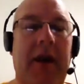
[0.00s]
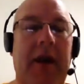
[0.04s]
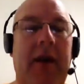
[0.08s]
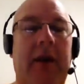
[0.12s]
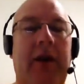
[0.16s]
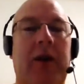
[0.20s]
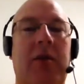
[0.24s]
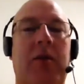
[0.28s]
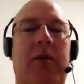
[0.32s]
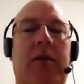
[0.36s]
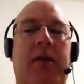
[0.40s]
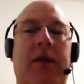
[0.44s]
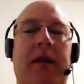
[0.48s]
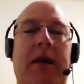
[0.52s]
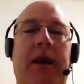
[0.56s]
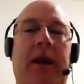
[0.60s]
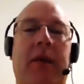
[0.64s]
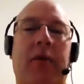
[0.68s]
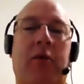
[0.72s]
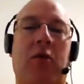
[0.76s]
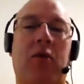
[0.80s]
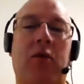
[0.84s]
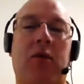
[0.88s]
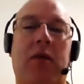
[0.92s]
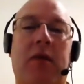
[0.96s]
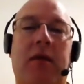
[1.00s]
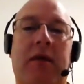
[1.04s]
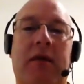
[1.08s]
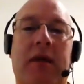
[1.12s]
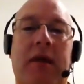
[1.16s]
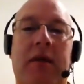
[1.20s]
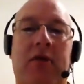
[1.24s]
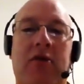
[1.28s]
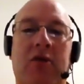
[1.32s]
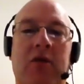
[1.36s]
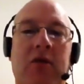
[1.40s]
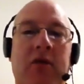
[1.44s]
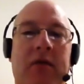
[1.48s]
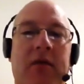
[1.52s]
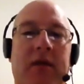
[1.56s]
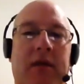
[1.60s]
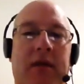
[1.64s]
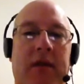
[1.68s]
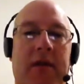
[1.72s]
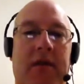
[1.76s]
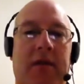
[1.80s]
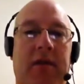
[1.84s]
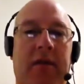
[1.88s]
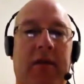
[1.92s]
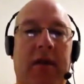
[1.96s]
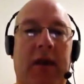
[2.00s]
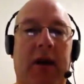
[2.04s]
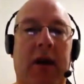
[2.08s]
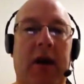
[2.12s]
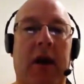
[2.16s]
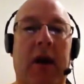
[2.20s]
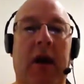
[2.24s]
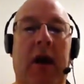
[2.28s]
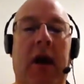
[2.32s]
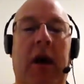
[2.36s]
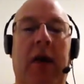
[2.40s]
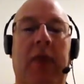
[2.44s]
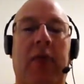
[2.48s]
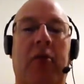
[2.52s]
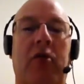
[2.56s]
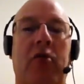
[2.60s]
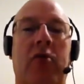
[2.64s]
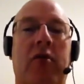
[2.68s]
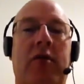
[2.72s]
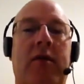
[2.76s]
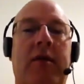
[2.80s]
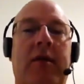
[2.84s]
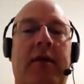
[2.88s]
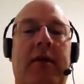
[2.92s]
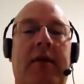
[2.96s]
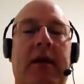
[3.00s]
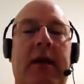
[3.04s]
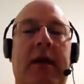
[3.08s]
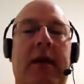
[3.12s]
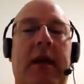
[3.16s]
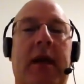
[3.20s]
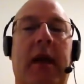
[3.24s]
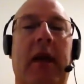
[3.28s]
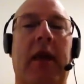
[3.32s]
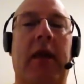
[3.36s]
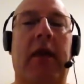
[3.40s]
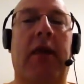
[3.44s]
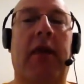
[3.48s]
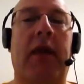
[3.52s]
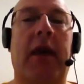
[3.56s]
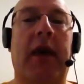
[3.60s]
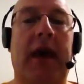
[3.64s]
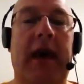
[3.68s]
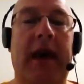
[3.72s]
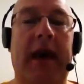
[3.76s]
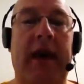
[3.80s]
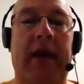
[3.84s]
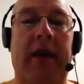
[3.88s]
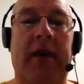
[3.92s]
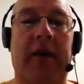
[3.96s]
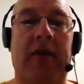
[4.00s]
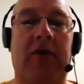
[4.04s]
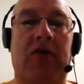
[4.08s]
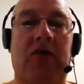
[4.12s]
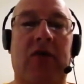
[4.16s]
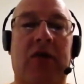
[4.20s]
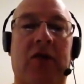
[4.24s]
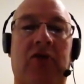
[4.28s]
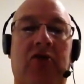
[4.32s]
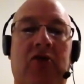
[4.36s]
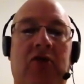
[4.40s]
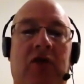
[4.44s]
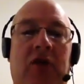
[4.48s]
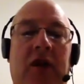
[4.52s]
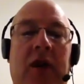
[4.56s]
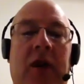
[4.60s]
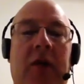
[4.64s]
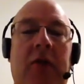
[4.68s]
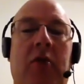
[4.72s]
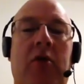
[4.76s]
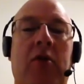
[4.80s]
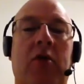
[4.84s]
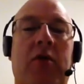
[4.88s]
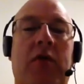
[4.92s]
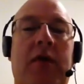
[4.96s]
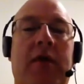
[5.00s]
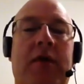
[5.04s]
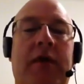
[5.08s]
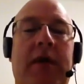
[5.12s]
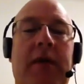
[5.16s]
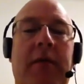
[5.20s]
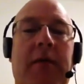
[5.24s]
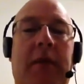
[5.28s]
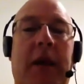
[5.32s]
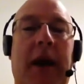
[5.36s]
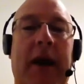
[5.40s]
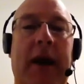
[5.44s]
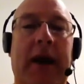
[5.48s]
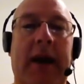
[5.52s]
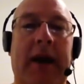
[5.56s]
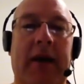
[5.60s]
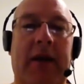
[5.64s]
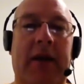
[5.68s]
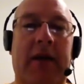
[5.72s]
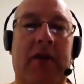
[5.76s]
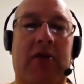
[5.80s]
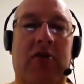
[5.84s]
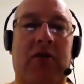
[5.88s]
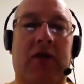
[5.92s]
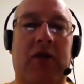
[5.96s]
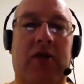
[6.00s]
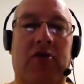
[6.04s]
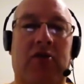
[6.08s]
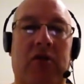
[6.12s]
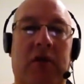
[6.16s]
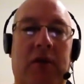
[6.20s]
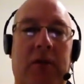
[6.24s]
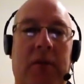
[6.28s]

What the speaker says: You would say, I'm going to see Joseph. I'm going to see the English teacher. I'm going to see my English teacher.